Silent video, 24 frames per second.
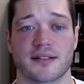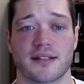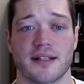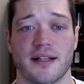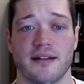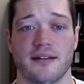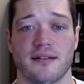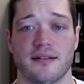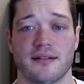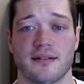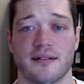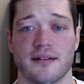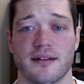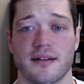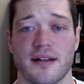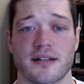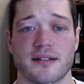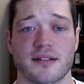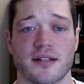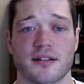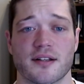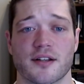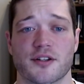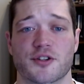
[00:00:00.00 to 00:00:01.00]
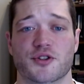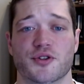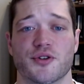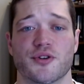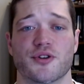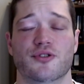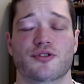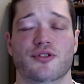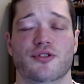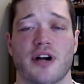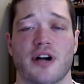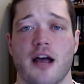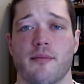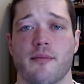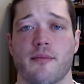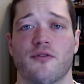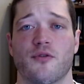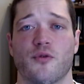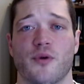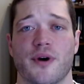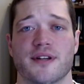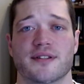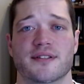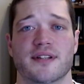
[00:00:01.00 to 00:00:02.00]
and this is a true crime
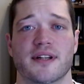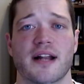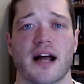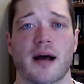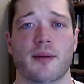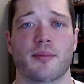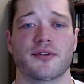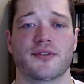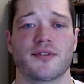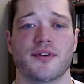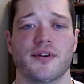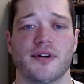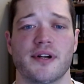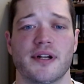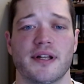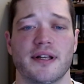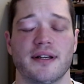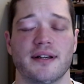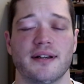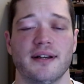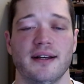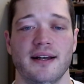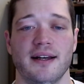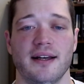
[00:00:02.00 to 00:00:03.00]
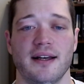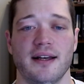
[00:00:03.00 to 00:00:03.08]
of wasted opportunity.